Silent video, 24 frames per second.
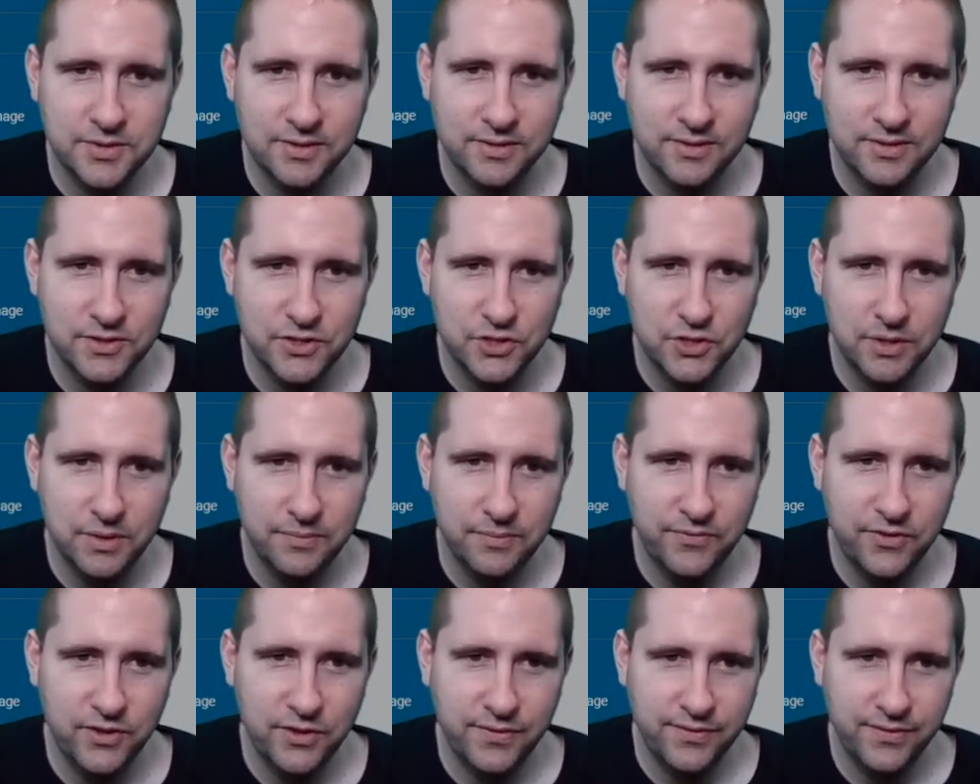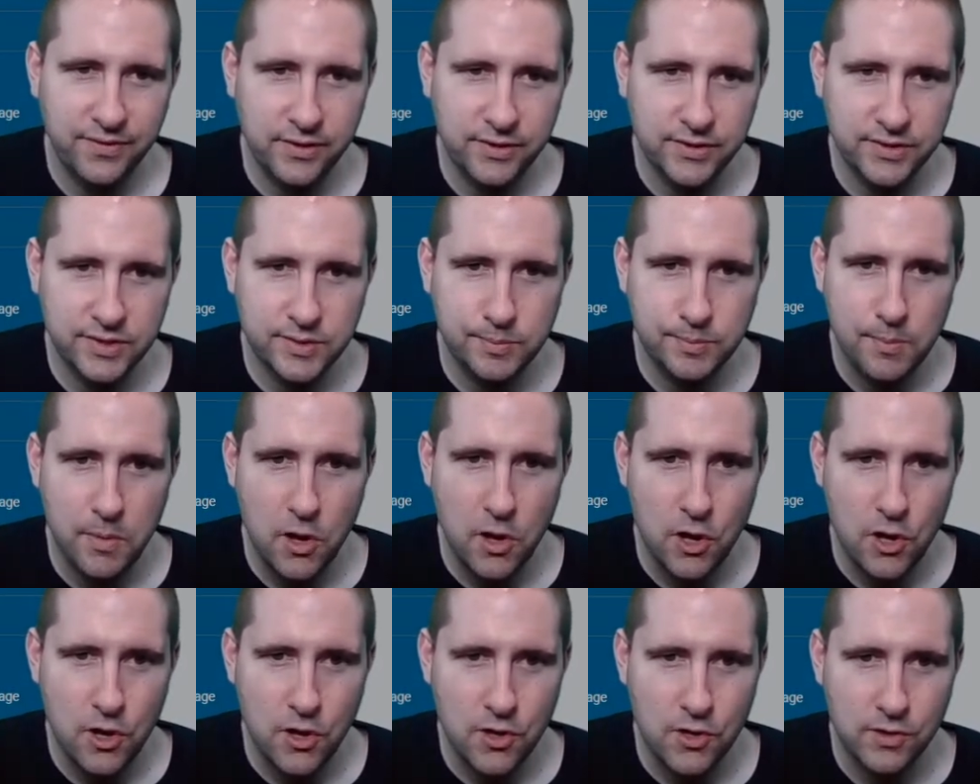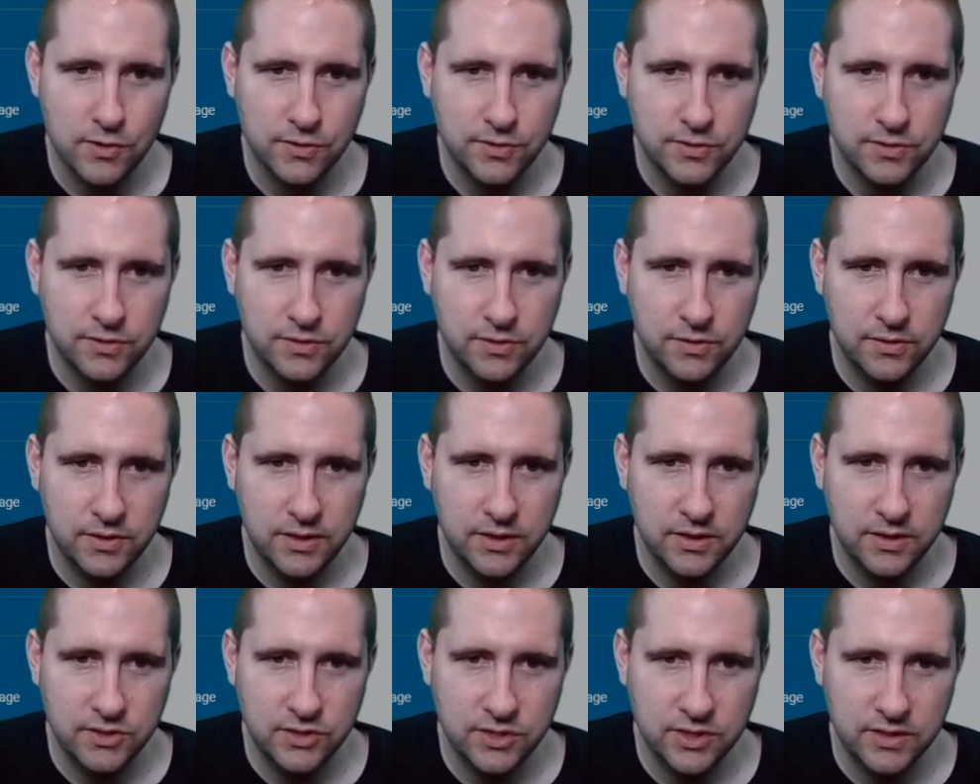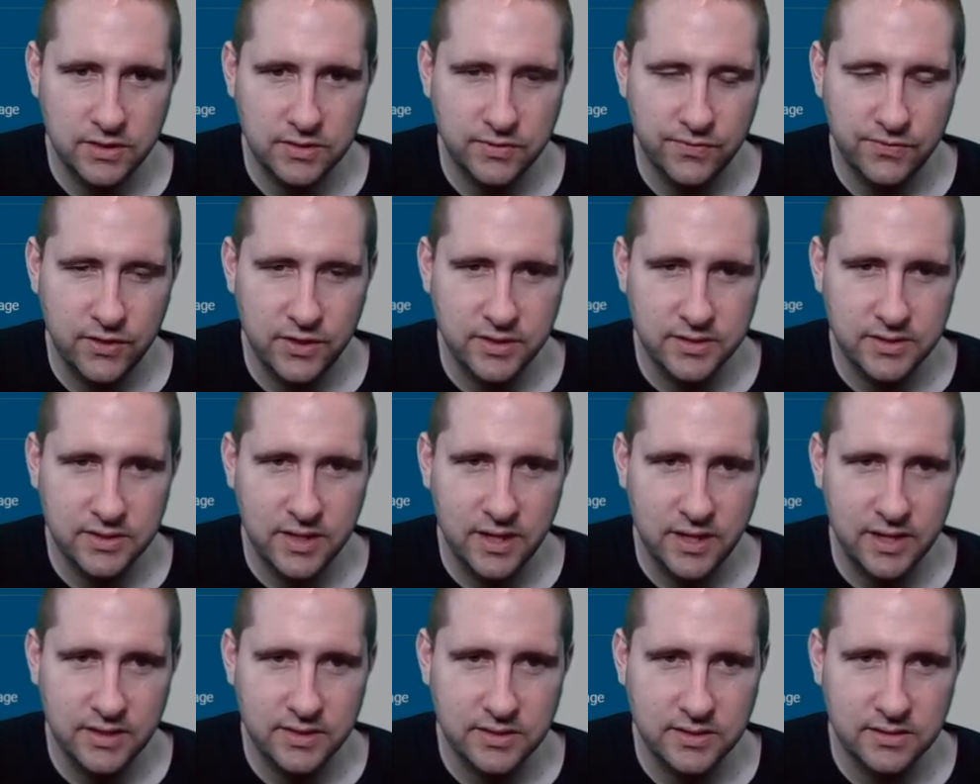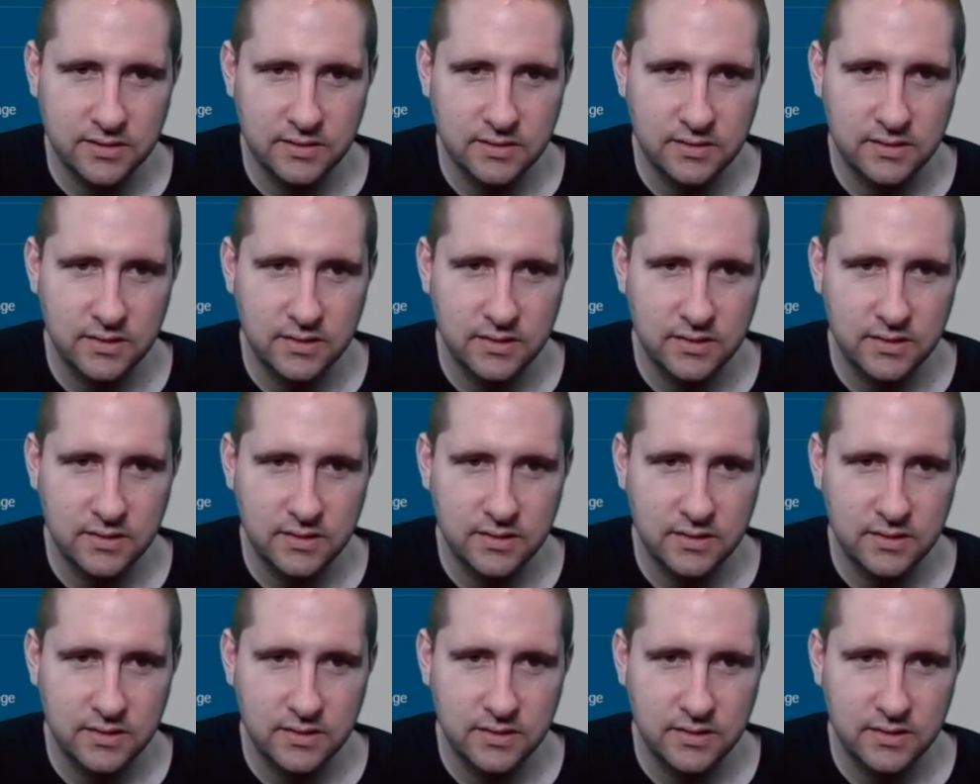are going to show up very, very small. So you can adjust font size